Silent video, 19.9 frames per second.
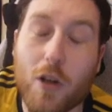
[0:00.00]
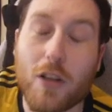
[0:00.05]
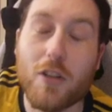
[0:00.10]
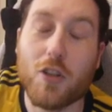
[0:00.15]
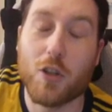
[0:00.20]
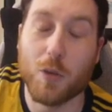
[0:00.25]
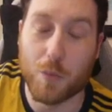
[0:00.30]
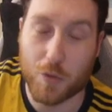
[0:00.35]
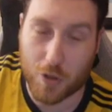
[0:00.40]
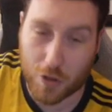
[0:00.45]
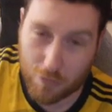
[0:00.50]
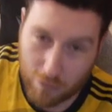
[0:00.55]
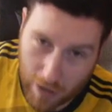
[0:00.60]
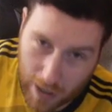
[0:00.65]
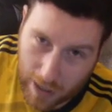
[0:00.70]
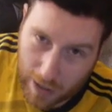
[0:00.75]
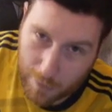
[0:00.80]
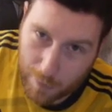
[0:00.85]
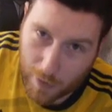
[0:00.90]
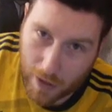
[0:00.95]

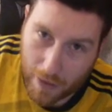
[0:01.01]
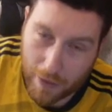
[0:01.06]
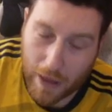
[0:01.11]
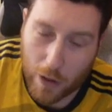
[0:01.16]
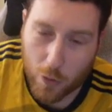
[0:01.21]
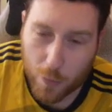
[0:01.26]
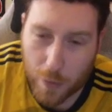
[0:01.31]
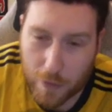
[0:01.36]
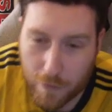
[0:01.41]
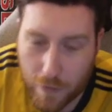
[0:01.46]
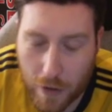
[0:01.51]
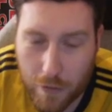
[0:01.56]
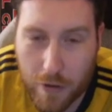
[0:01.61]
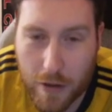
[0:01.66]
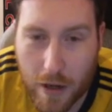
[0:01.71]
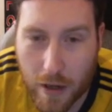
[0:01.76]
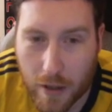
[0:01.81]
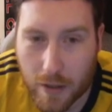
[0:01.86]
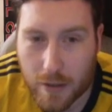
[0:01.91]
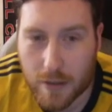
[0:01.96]
subscribe, that would be very
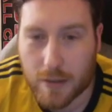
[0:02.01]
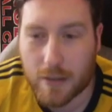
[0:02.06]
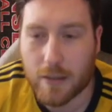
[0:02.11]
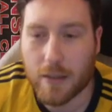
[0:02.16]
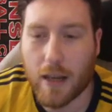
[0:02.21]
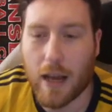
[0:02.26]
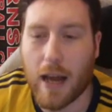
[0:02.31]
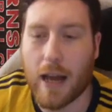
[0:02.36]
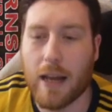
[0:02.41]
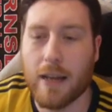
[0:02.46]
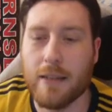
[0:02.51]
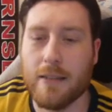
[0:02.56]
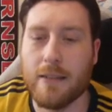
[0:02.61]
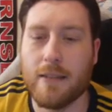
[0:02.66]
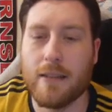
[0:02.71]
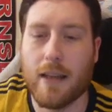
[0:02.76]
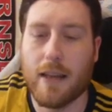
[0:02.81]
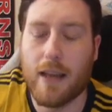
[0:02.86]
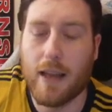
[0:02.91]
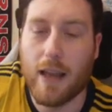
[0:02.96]
nice.
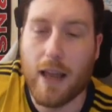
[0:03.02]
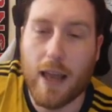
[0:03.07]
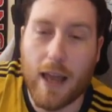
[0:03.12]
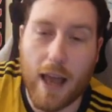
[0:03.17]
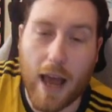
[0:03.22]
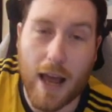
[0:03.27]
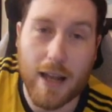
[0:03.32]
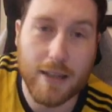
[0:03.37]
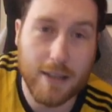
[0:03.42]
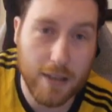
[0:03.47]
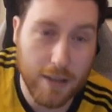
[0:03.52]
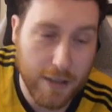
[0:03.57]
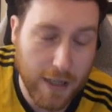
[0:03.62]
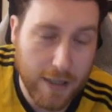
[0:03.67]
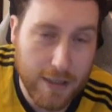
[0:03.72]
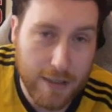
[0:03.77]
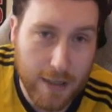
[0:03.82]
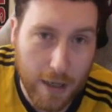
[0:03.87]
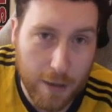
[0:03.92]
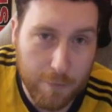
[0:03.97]
And until
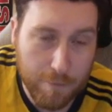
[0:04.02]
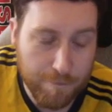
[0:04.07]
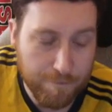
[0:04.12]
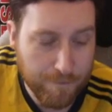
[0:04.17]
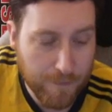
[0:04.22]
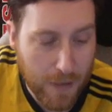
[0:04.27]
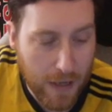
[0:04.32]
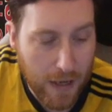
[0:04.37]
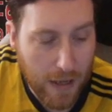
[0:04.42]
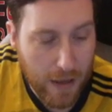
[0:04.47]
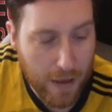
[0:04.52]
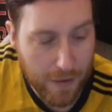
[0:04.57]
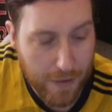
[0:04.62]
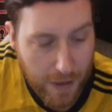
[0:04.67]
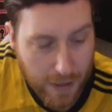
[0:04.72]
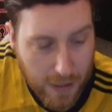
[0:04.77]
next time, thank you